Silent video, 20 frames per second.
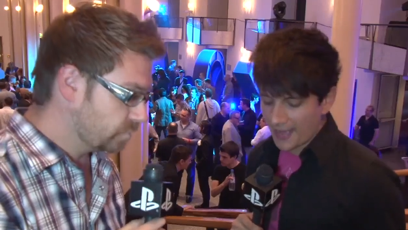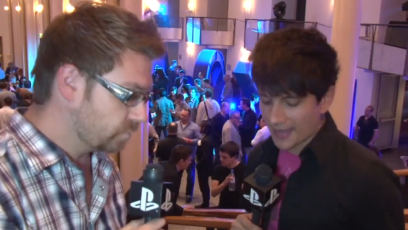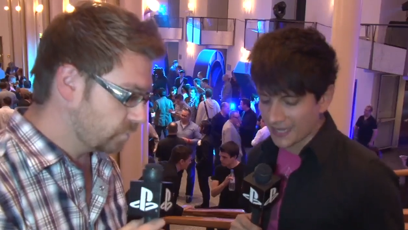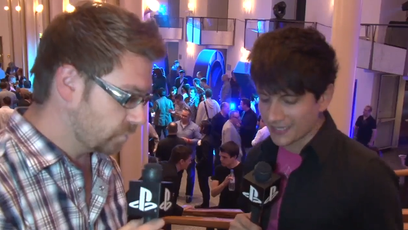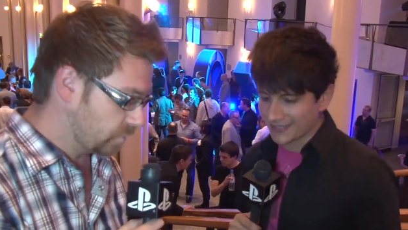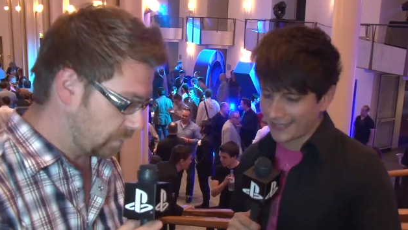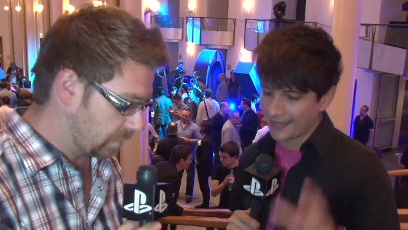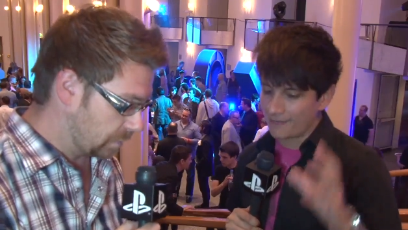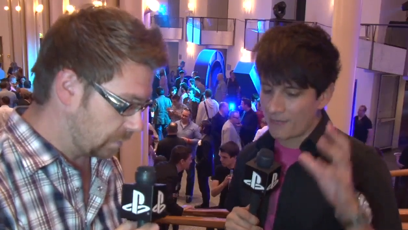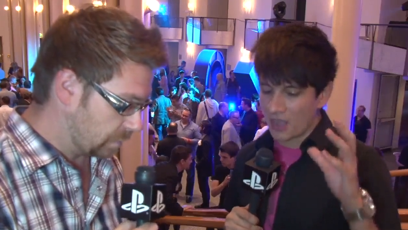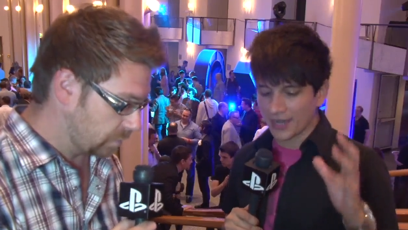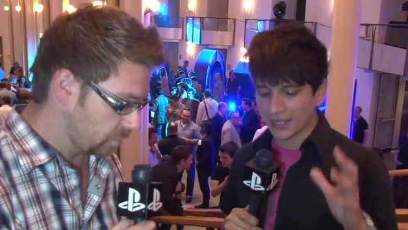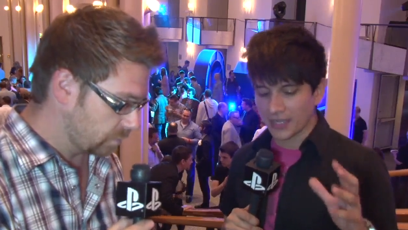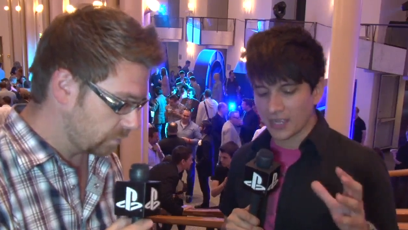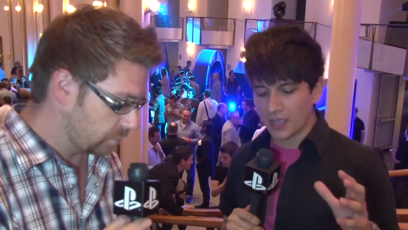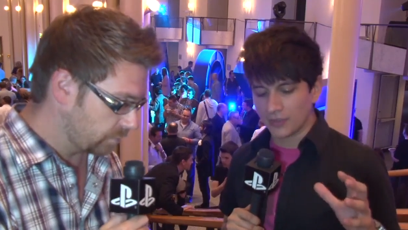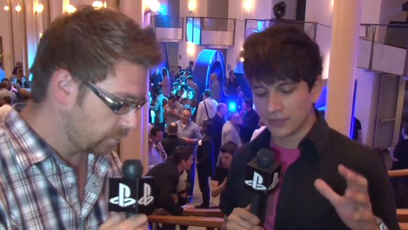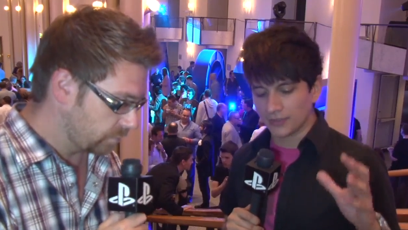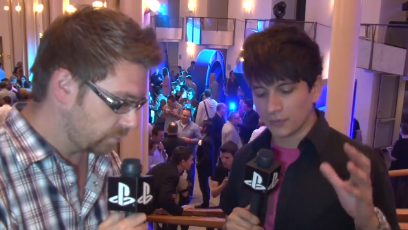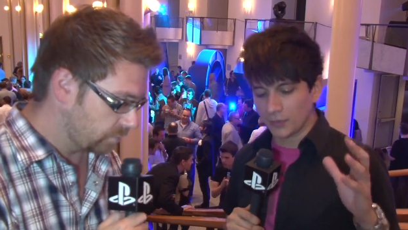Speaker 1: back in Santa
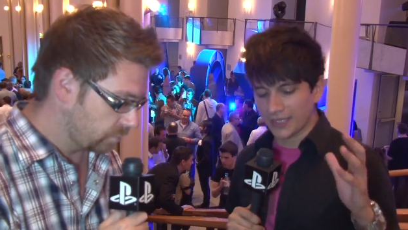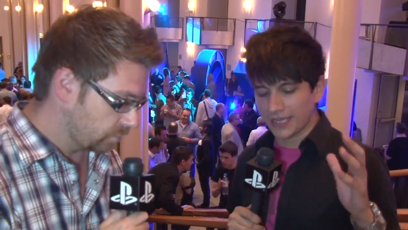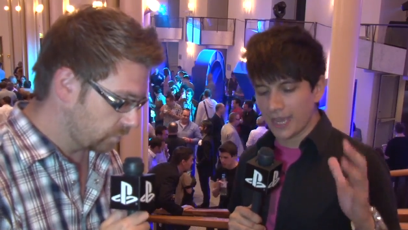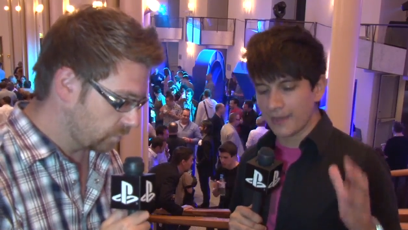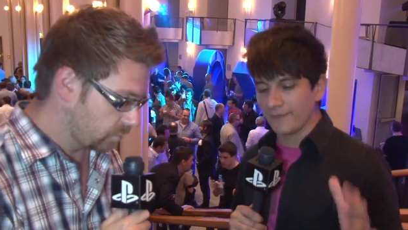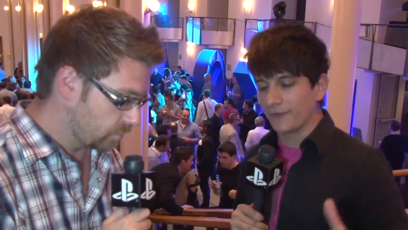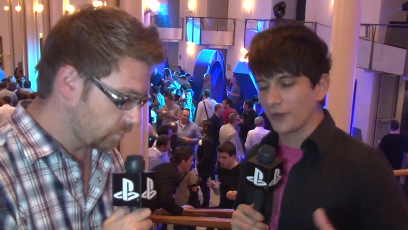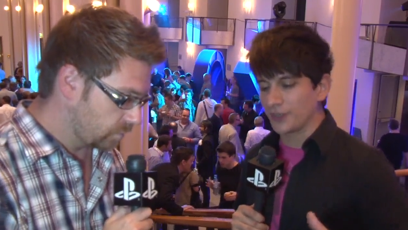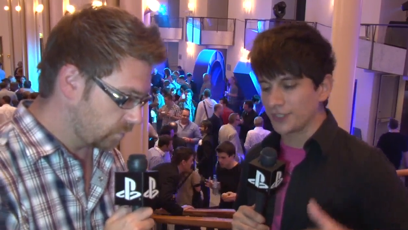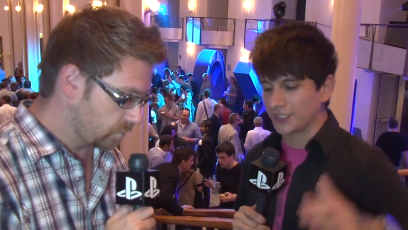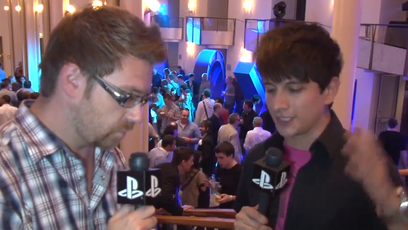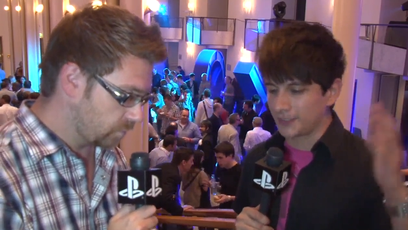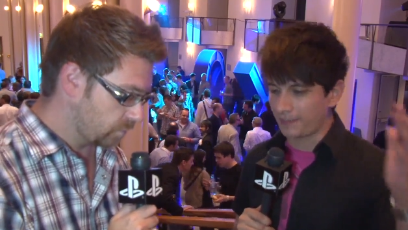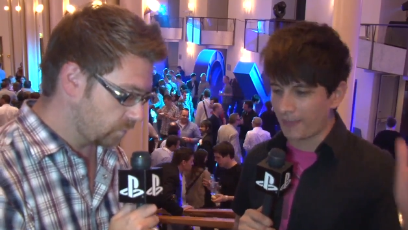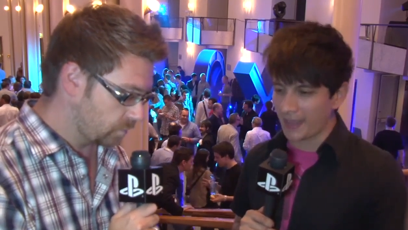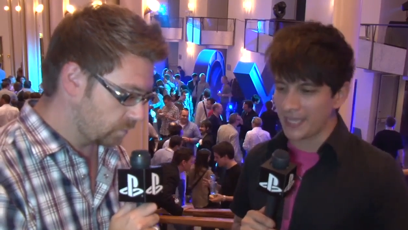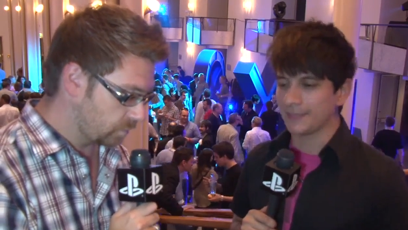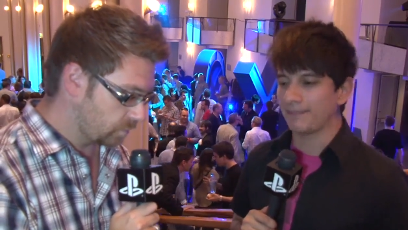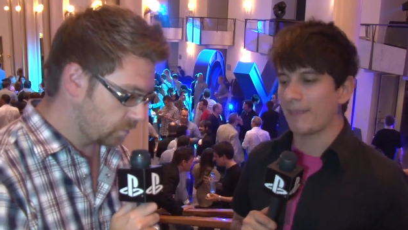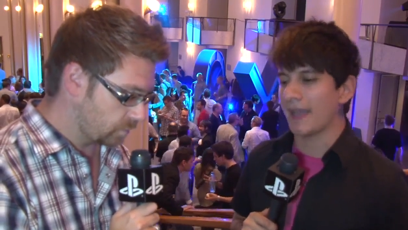Monica. What came first, the
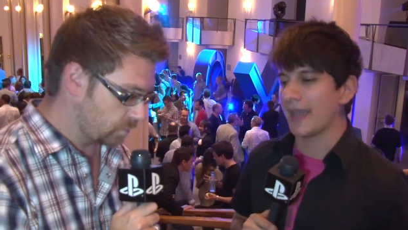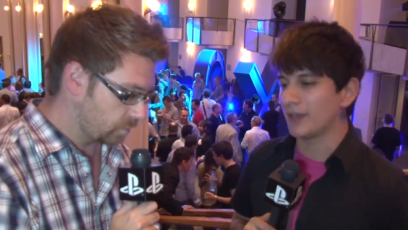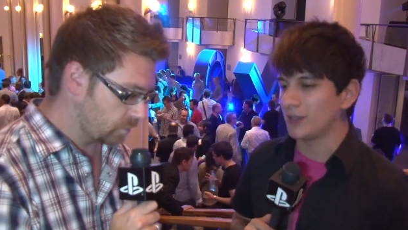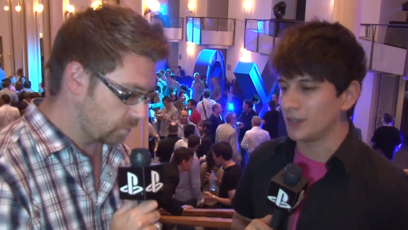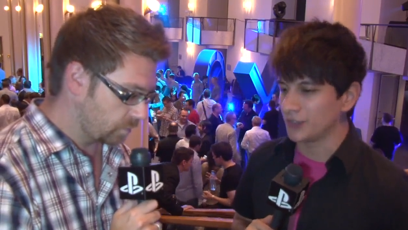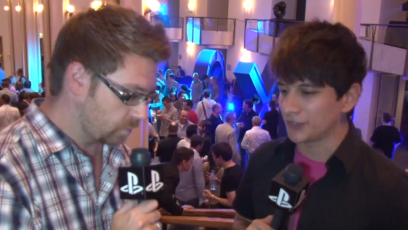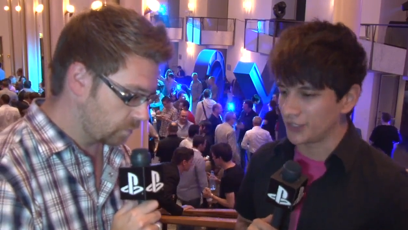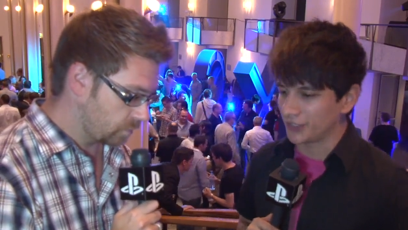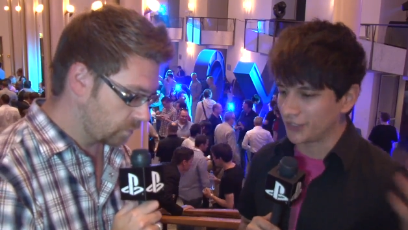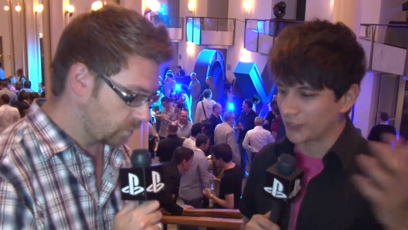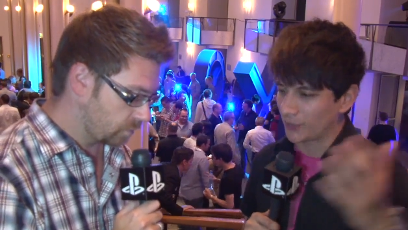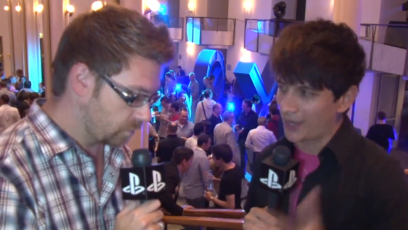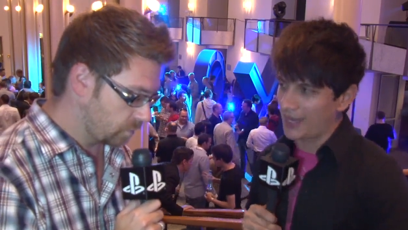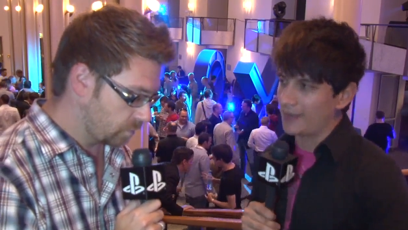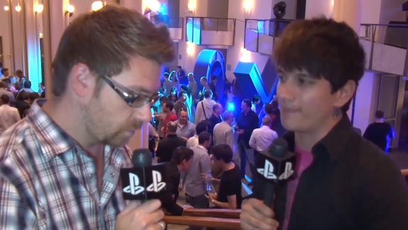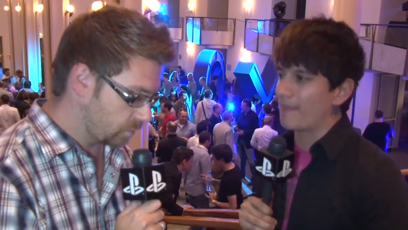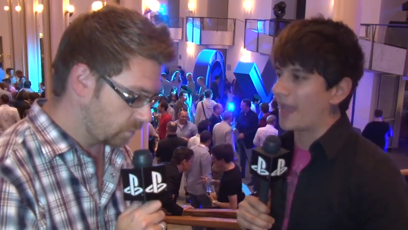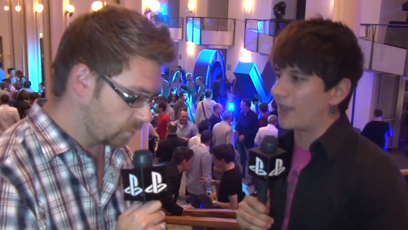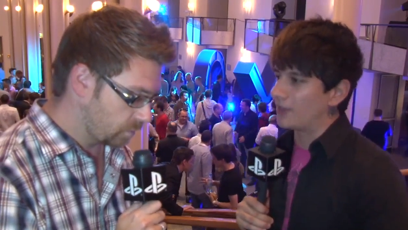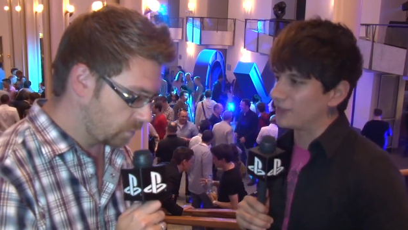space battles or the
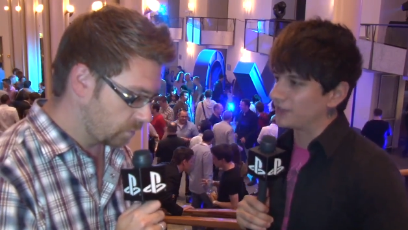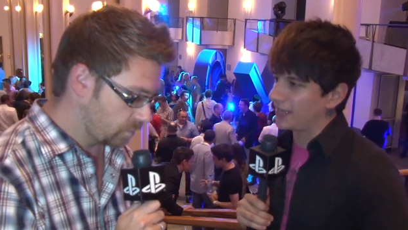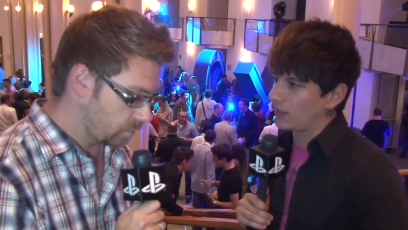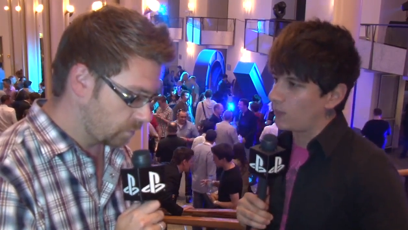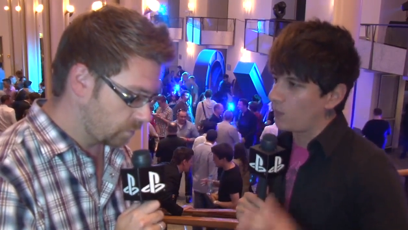terrain battles?